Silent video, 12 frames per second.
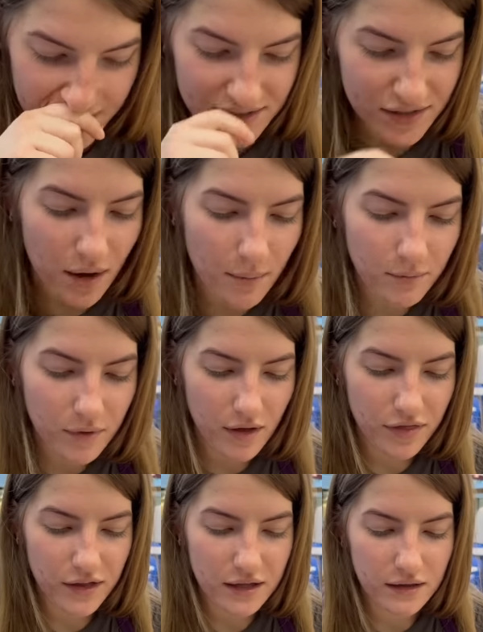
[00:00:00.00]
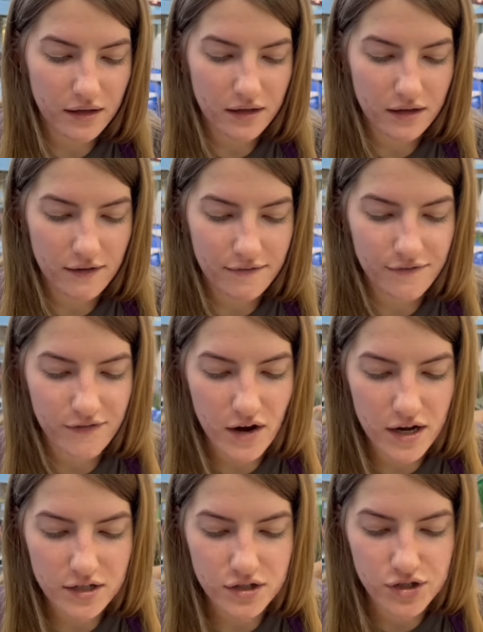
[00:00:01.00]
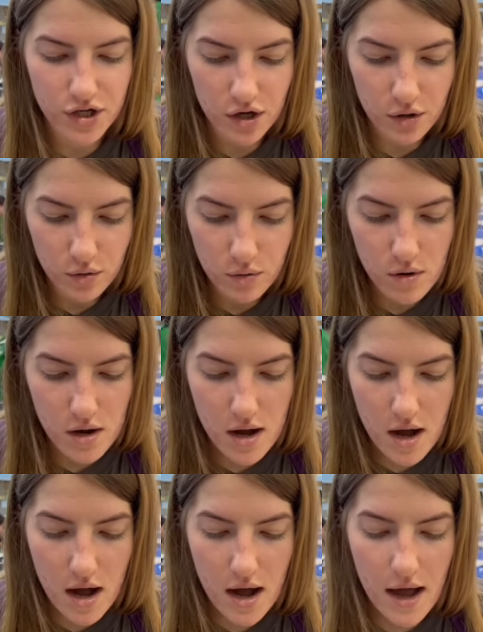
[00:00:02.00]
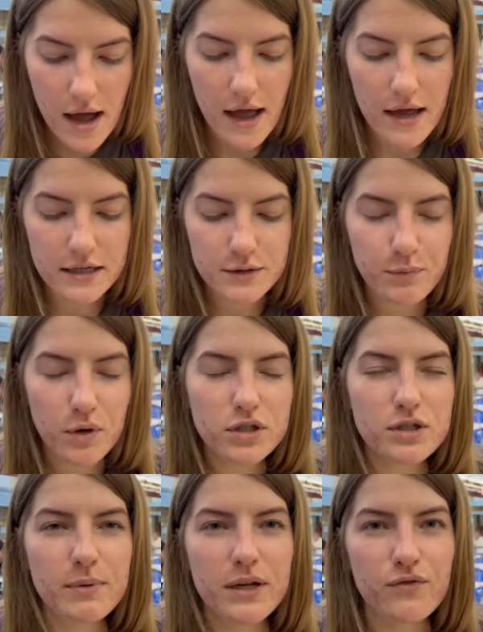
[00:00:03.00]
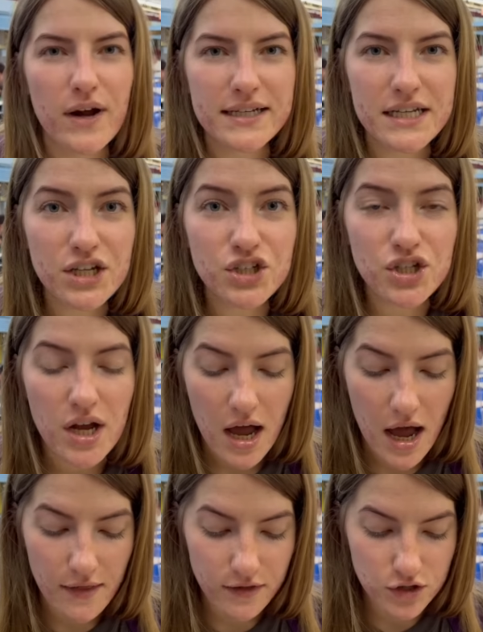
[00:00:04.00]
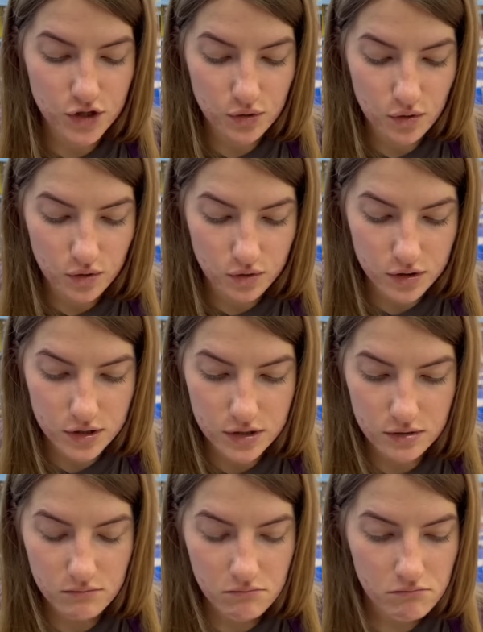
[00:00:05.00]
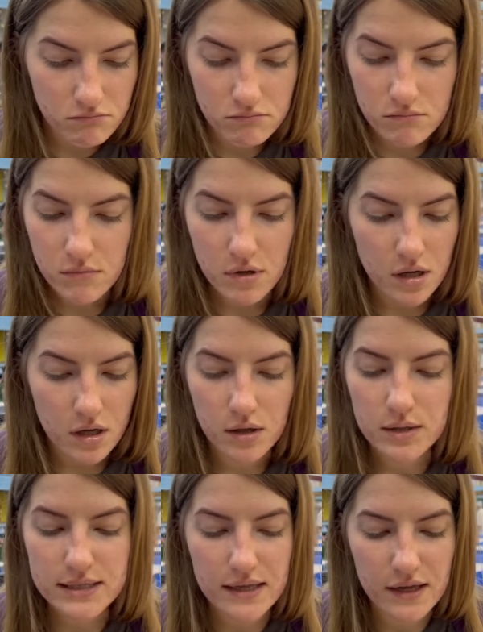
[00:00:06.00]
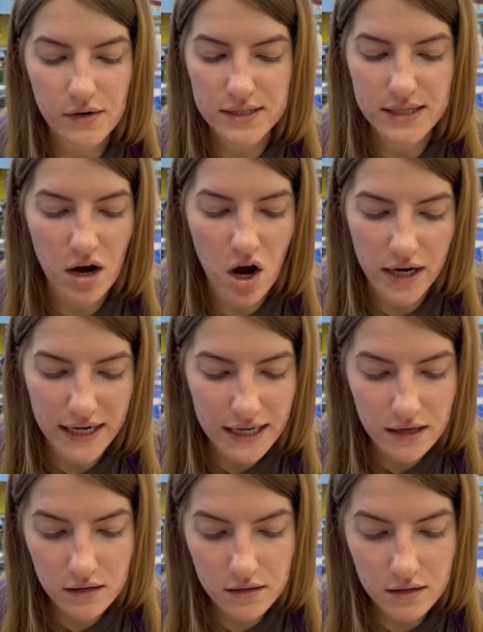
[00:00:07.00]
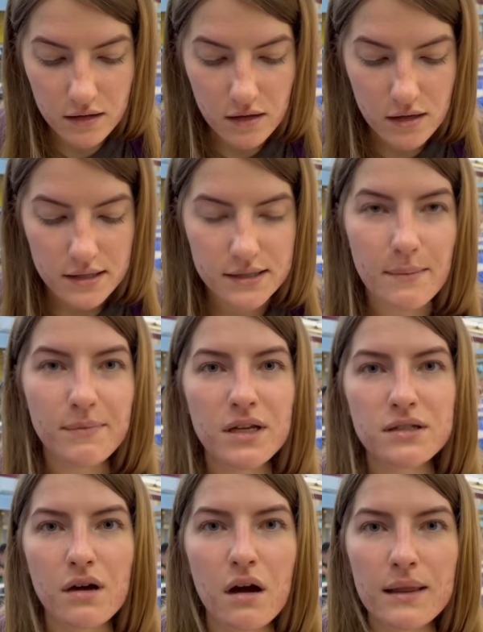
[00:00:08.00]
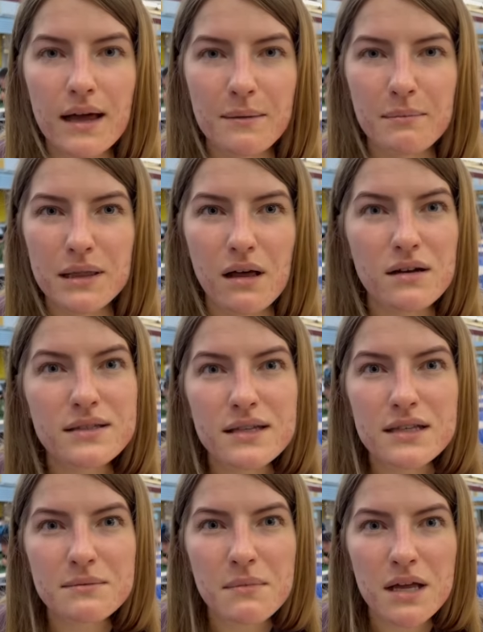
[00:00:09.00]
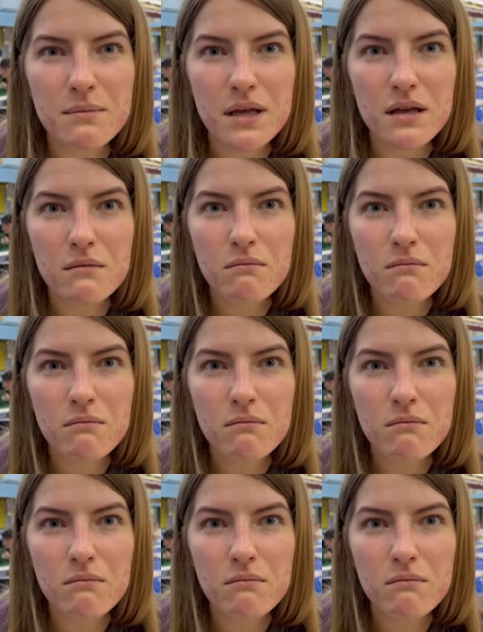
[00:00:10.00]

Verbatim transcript: some I think like fried dough and possibly radish, and the sauce looks like there is honey, something dark like molasses maybe.